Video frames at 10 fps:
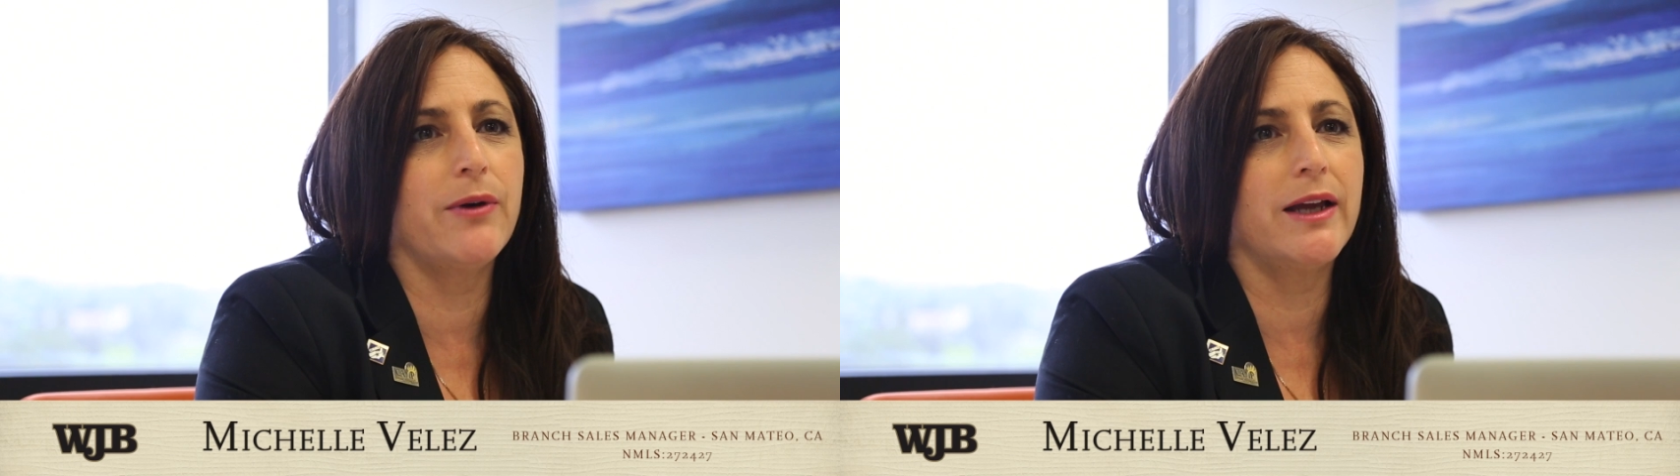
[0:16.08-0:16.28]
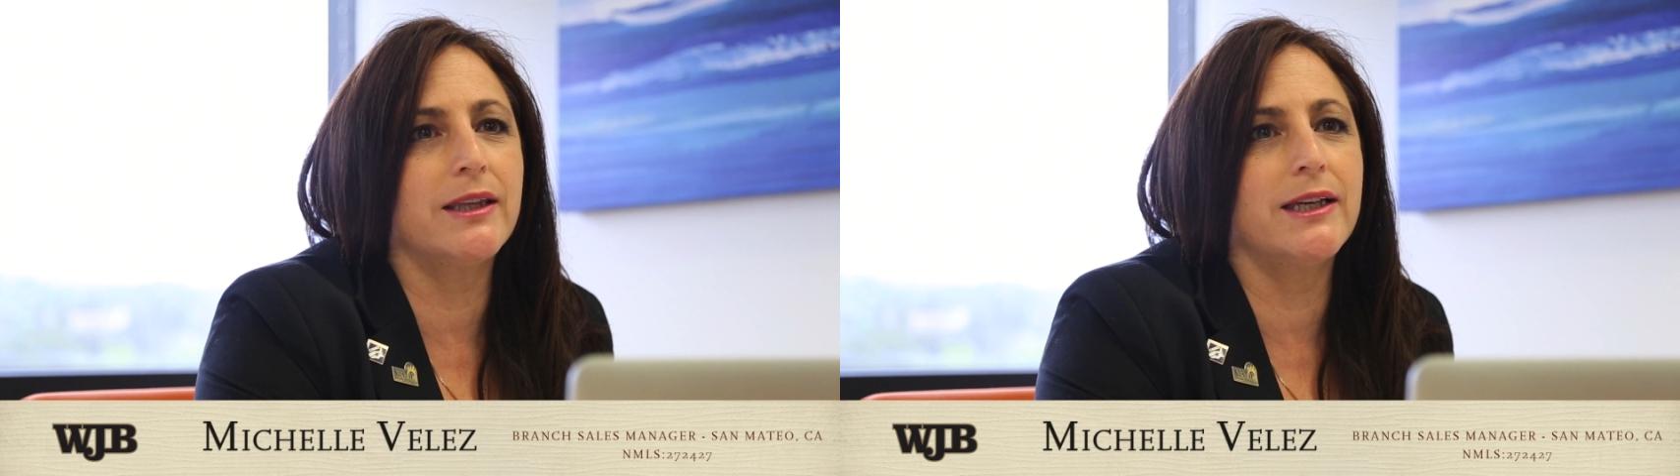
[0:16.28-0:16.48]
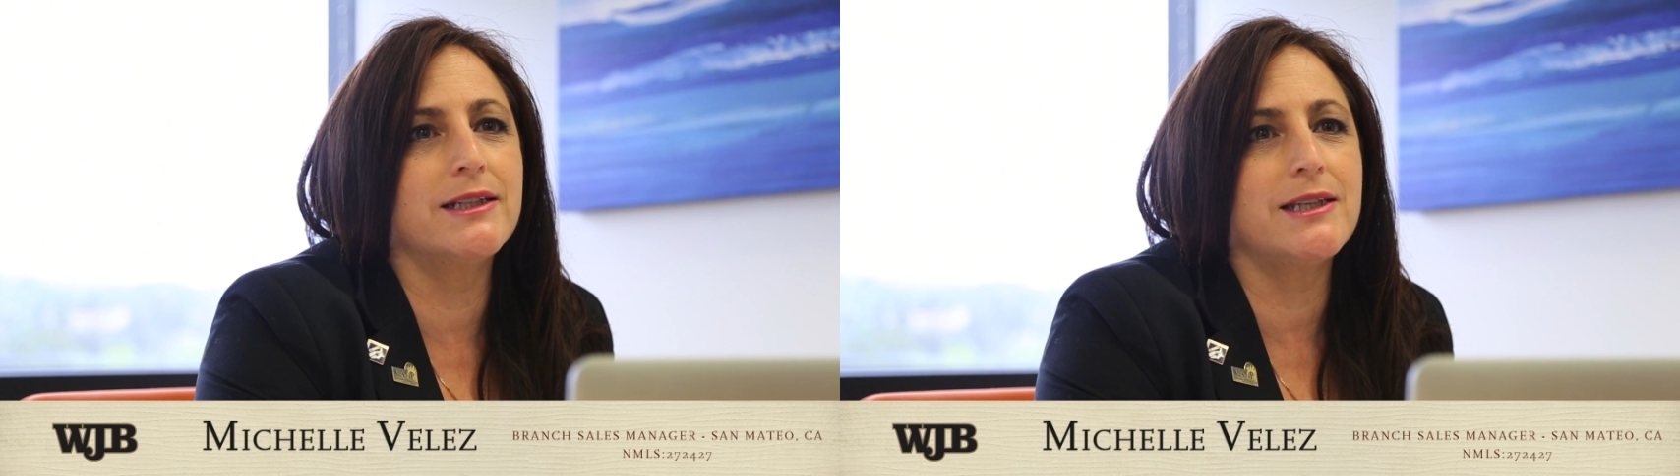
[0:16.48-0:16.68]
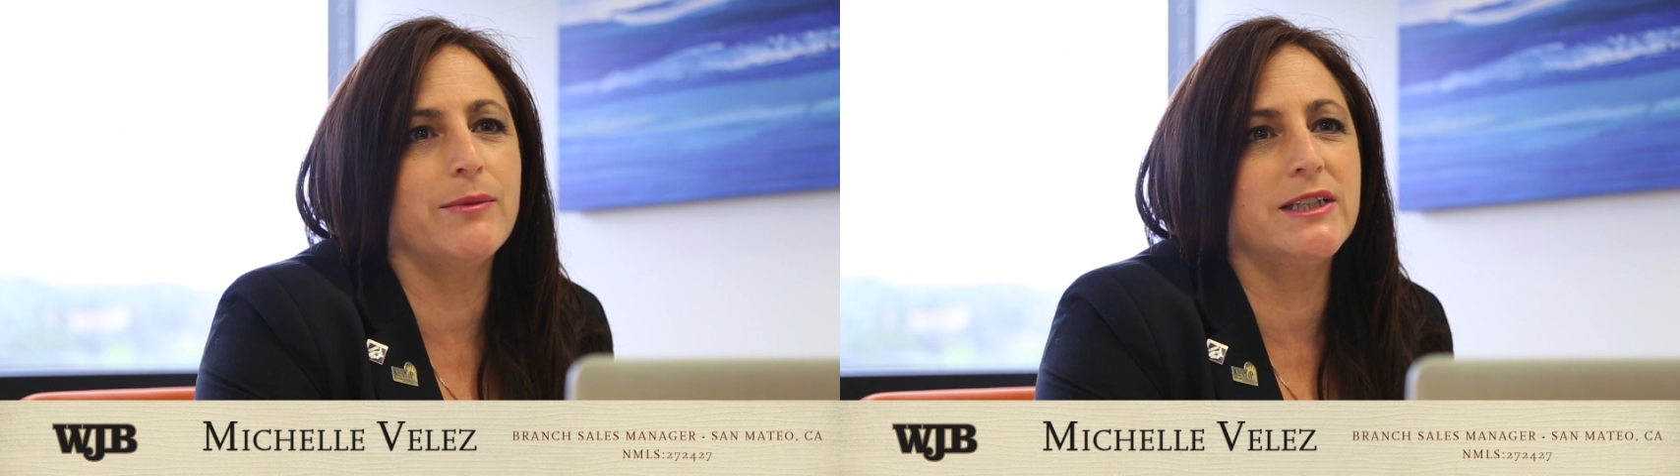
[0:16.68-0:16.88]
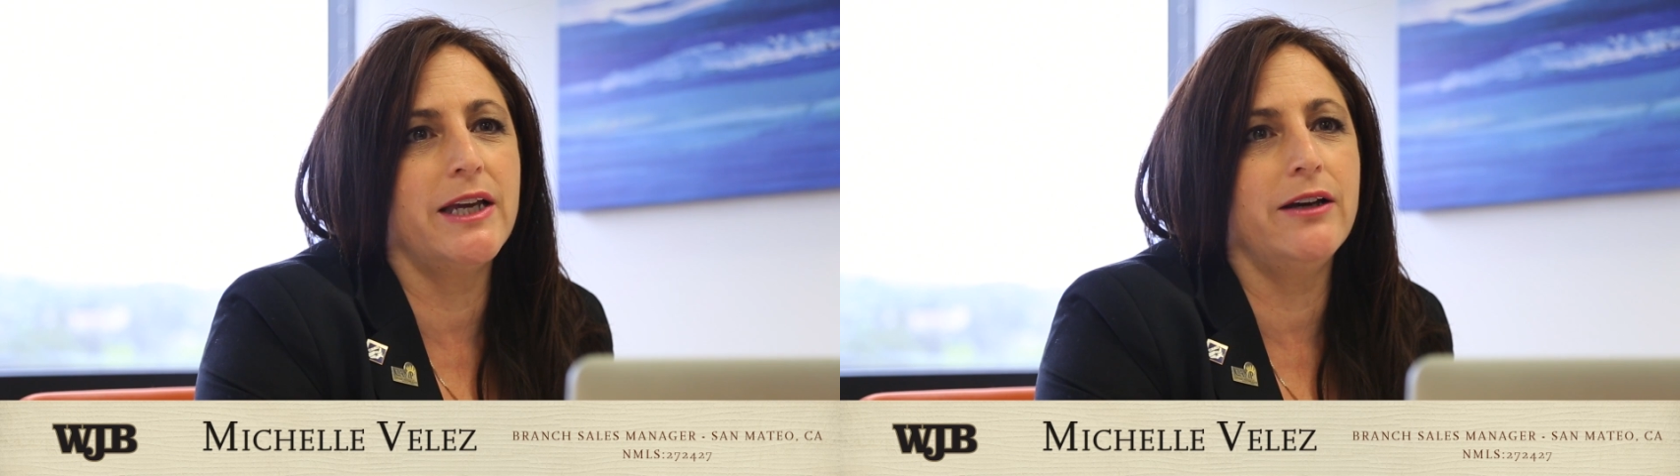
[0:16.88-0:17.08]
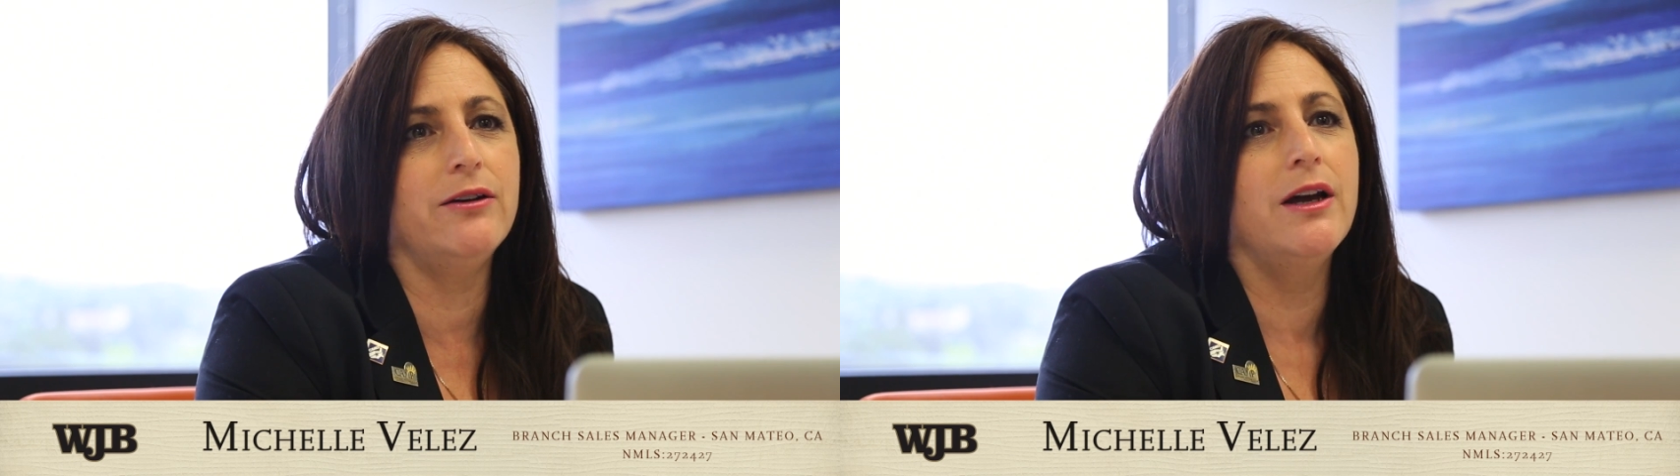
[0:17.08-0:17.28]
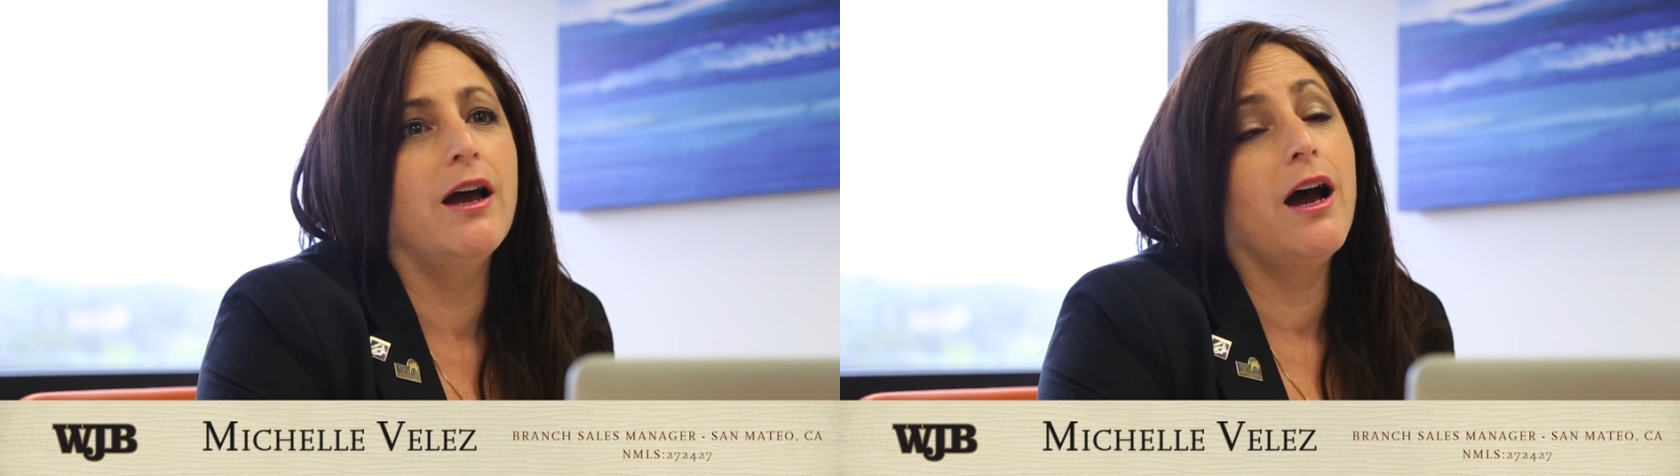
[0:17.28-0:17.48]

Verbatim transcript: Bradley in San Mateo.